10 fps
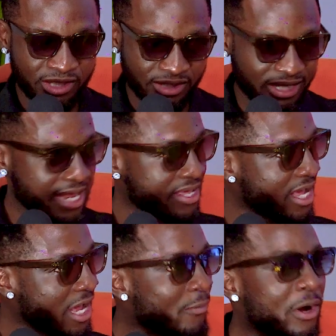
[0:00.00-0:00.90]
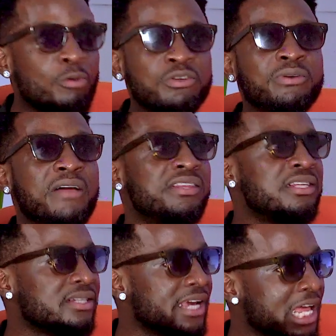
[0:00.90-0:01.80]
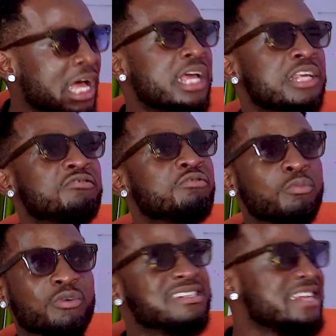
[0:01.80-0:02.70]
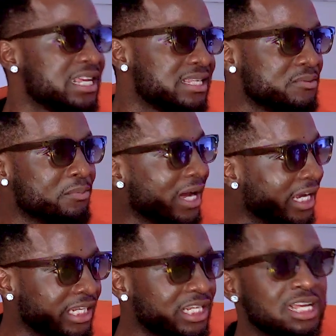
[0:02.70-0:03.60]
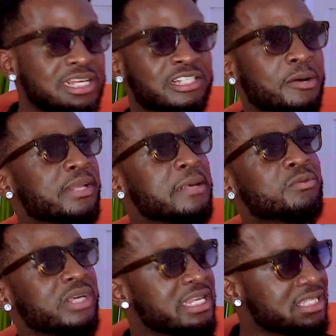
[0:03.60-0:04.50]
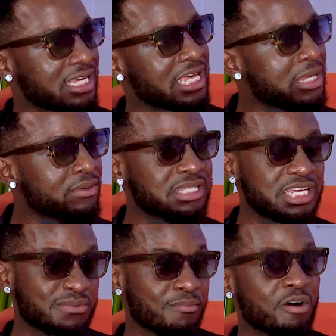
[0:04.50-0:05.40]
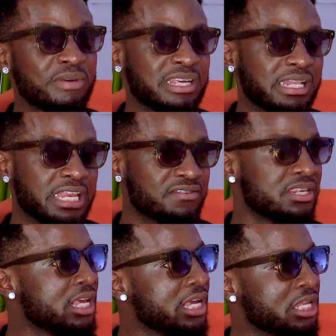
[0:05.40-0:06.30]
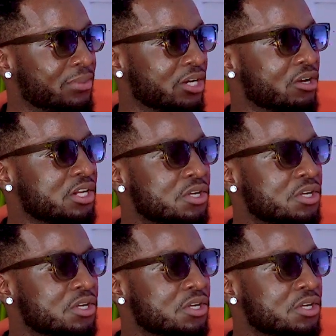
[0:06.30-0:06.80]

together. We're always doing everything together. His room was next to mine. Sometimes we eat together because his mom lives in Ibadan, so